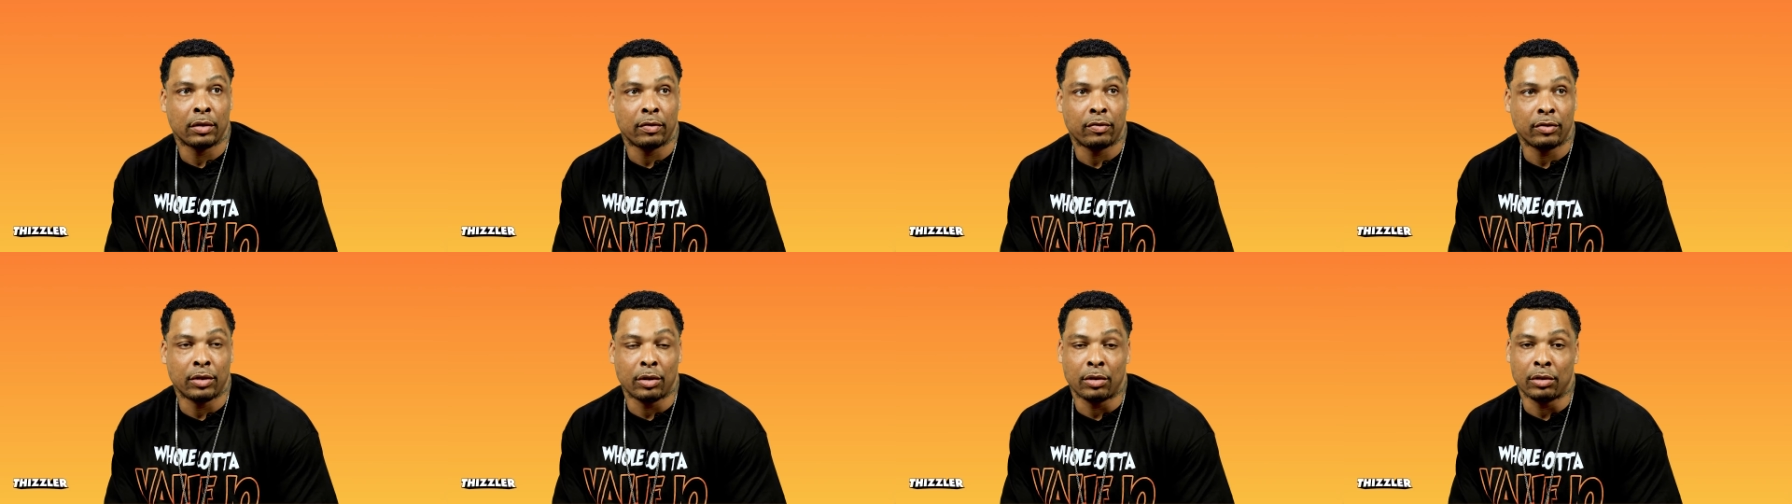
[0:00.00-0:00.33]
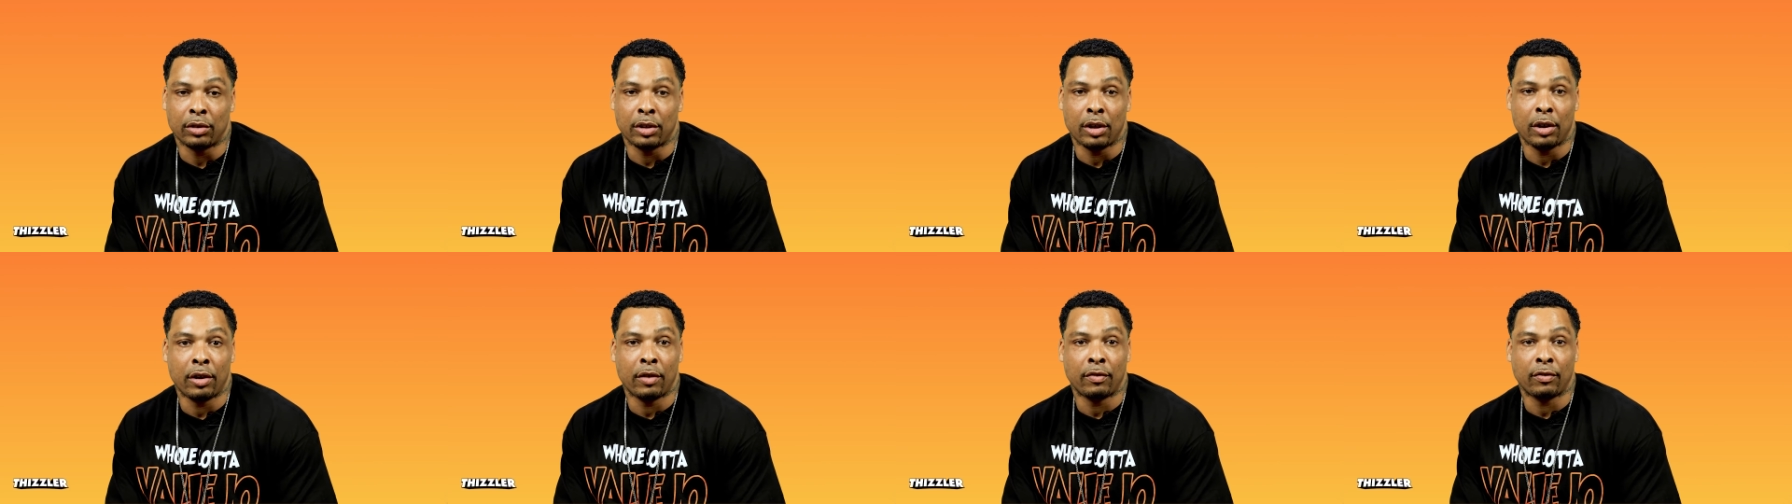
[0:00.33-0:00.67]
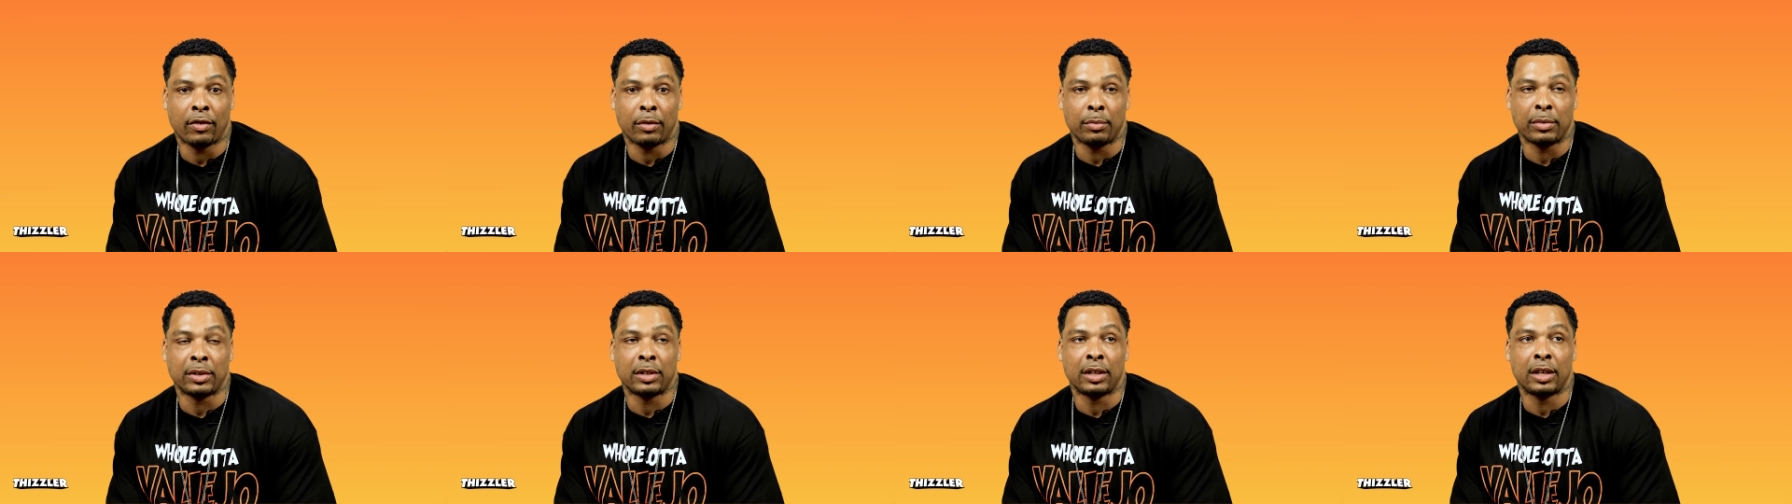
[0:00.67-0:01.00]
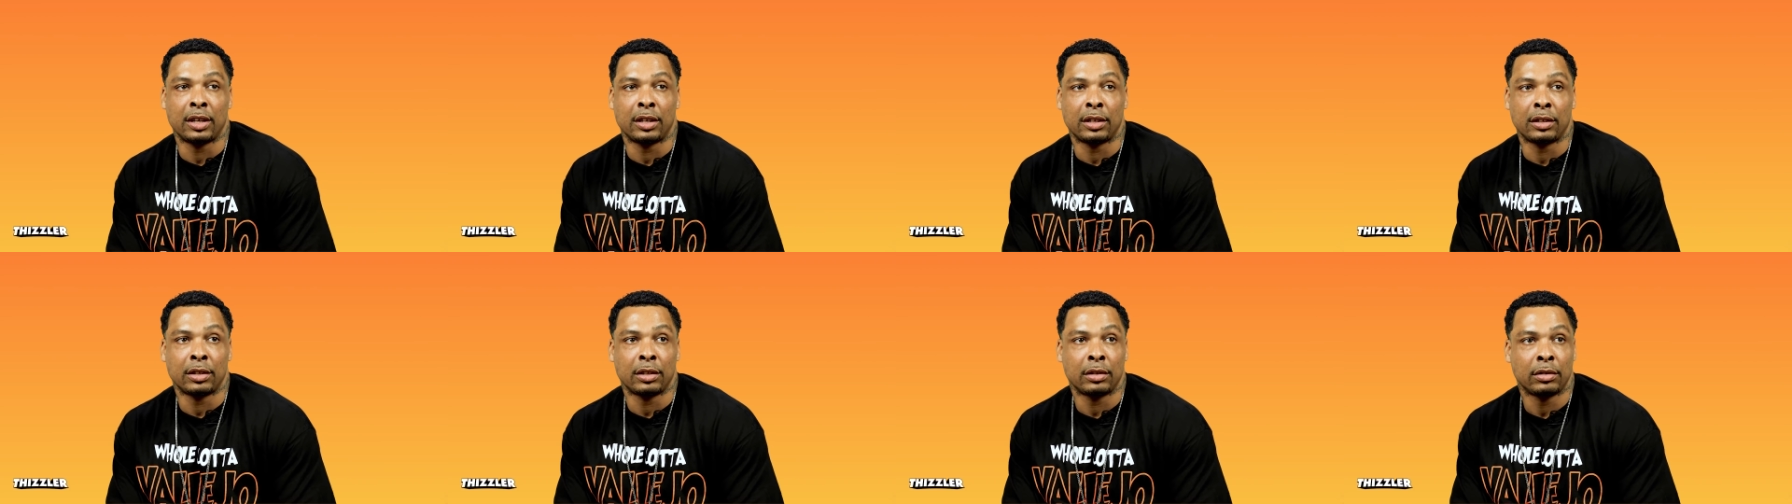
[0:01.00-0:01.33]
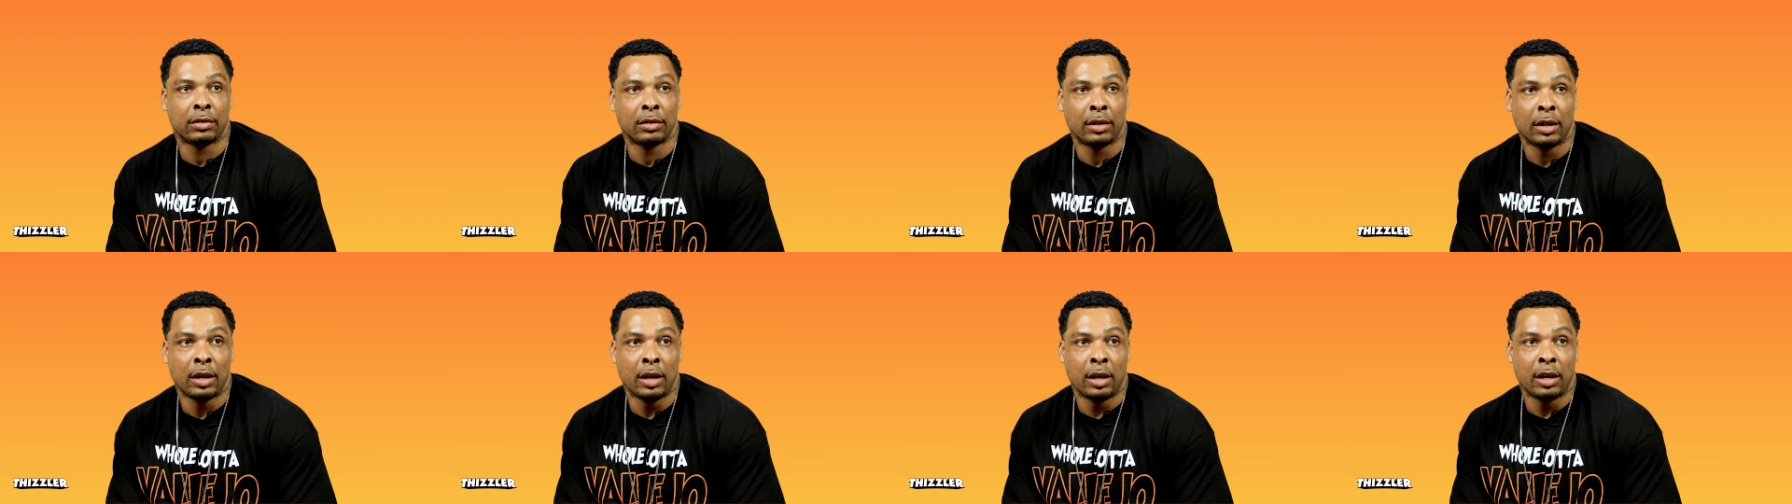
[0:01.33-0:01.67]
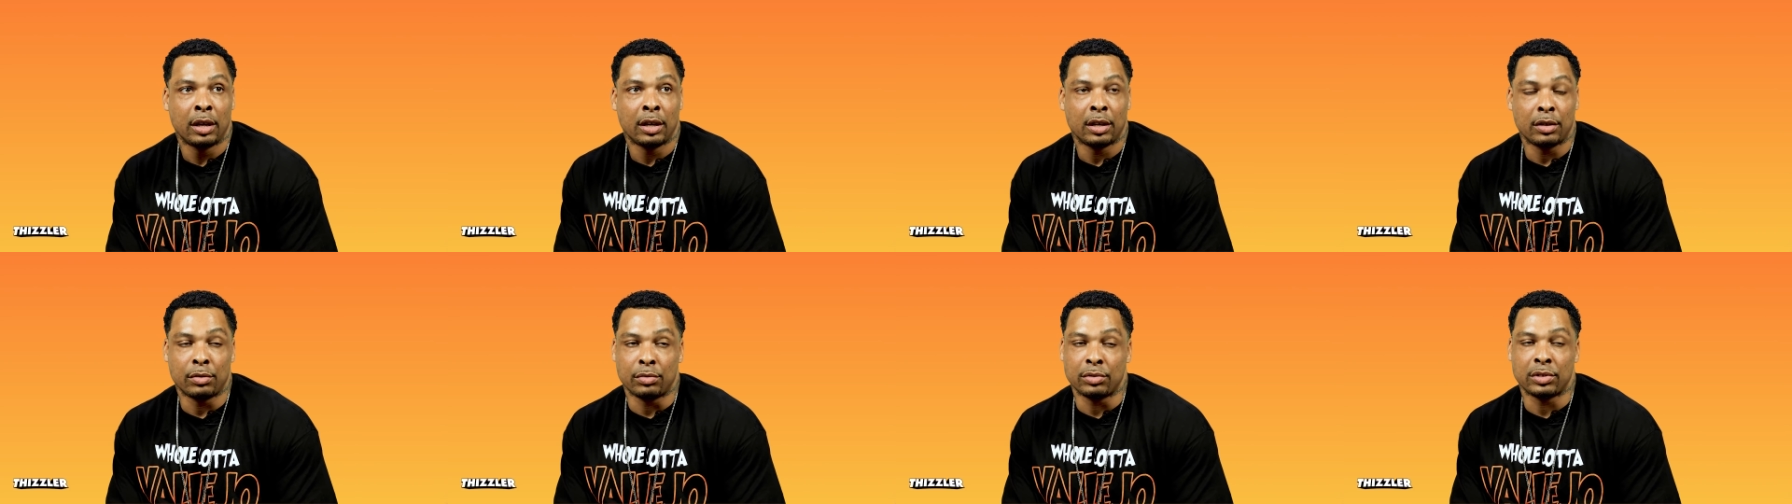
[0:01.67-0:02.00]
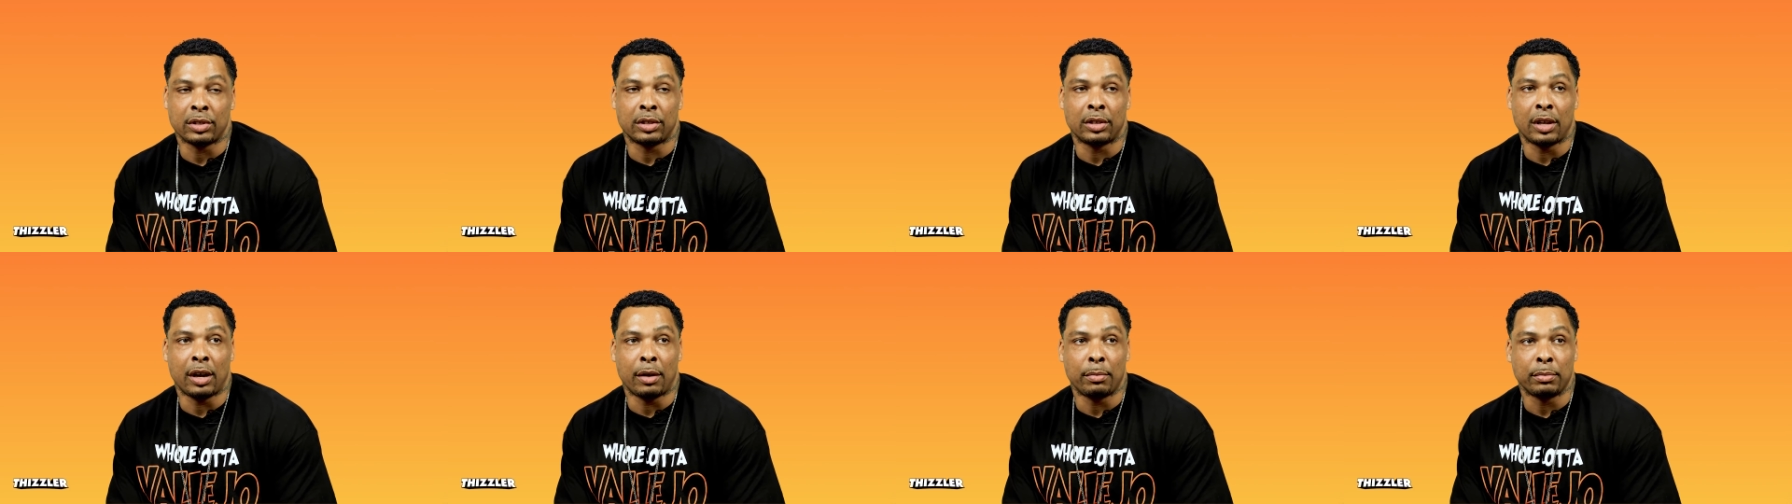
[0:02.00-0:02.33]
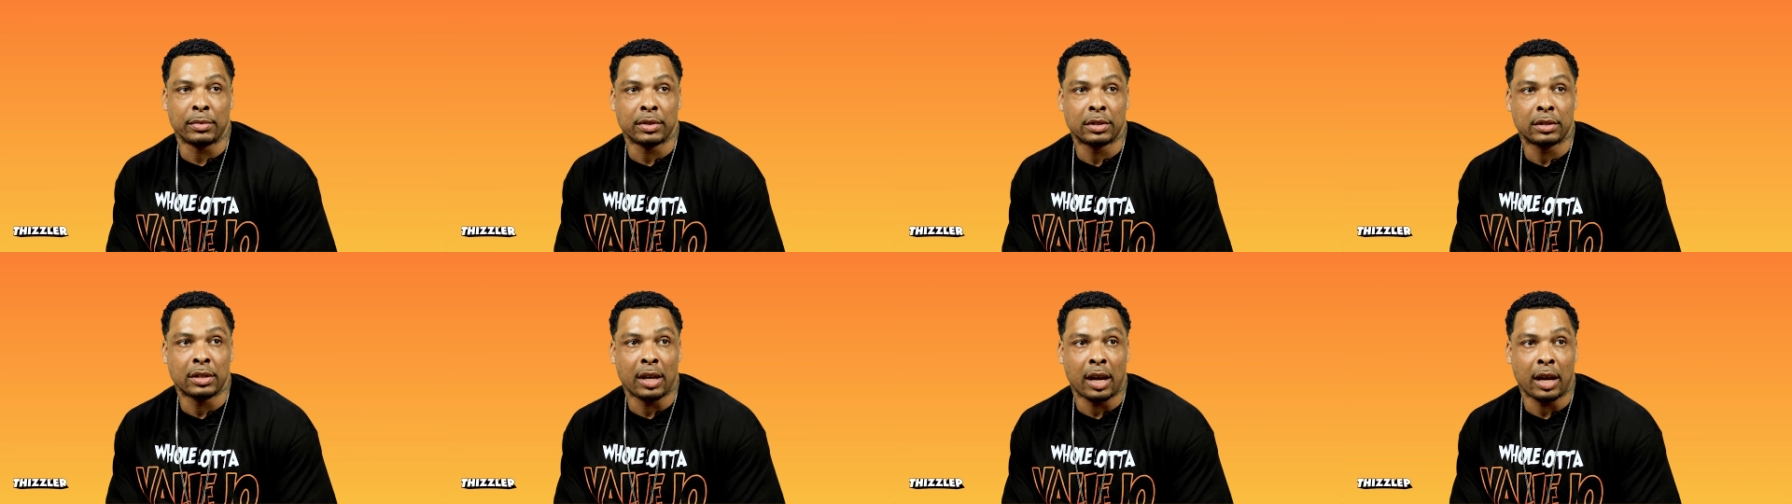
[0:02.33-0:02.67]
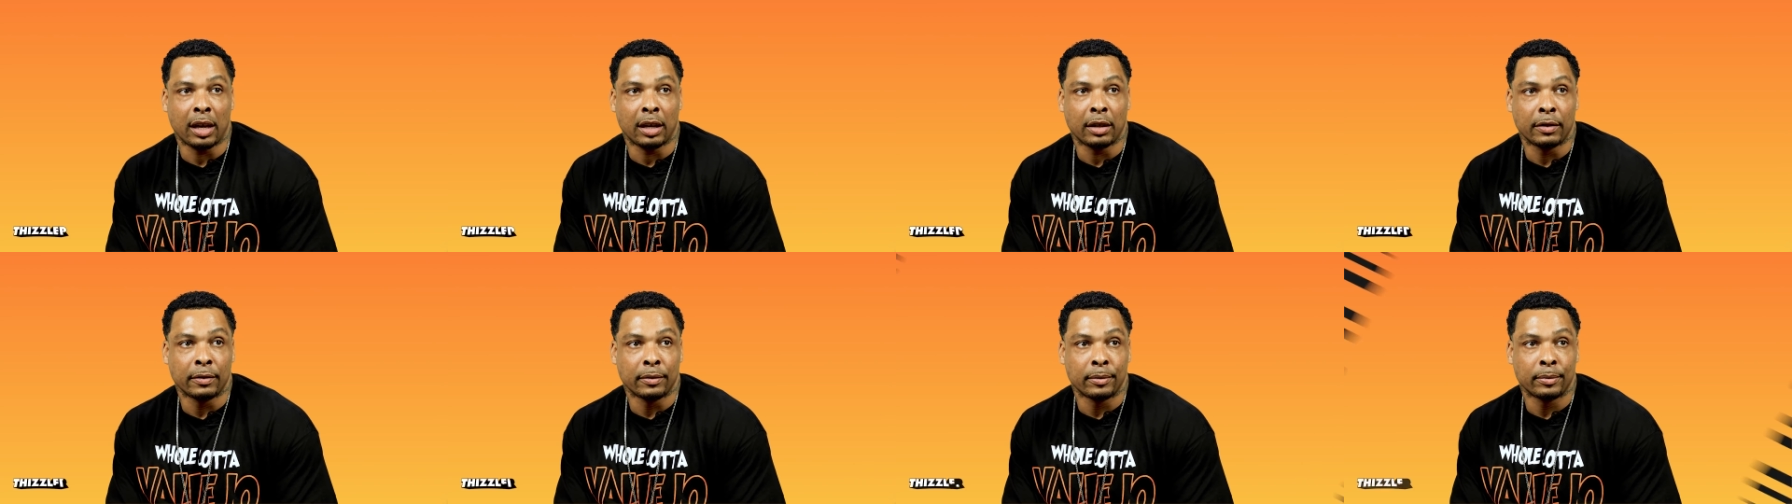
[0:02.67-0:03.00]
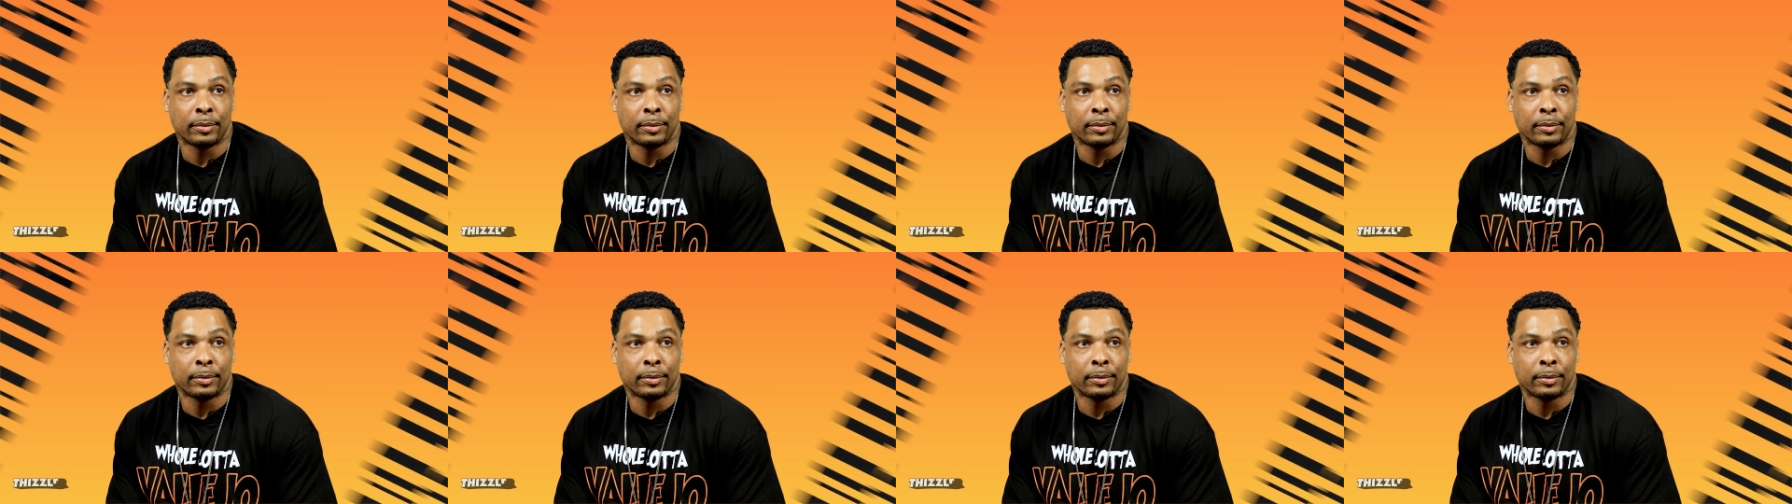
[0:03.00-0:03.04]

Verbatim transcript: If you don't learn from it, then it was a dumb mistake.